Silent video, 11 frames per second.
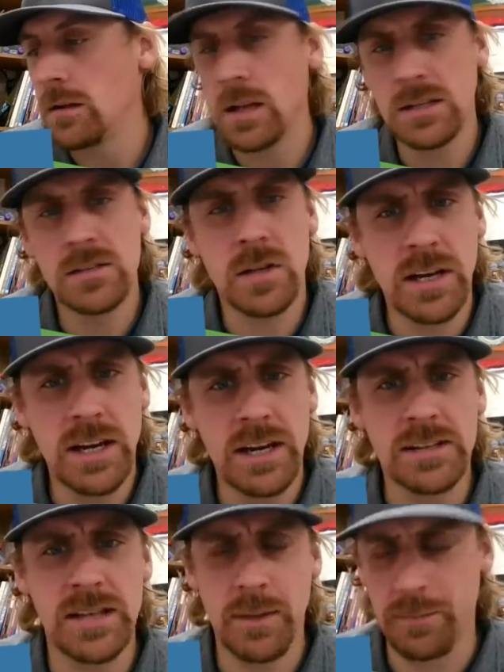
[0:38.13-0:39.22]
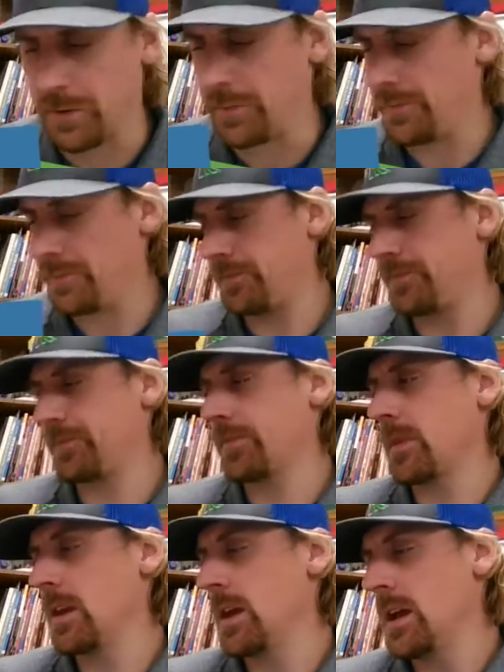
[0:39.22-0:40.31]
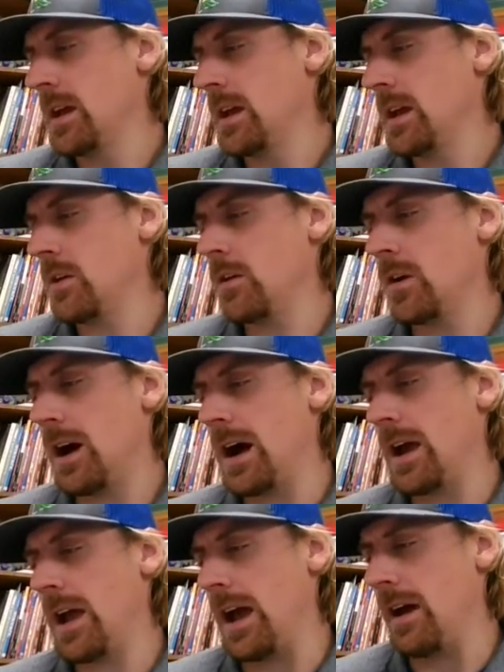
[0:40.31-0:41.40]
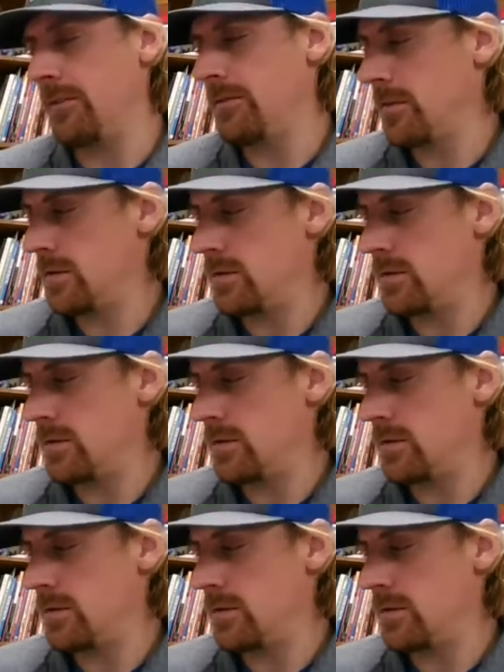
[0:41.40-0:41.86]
Let's look at an example. Here I have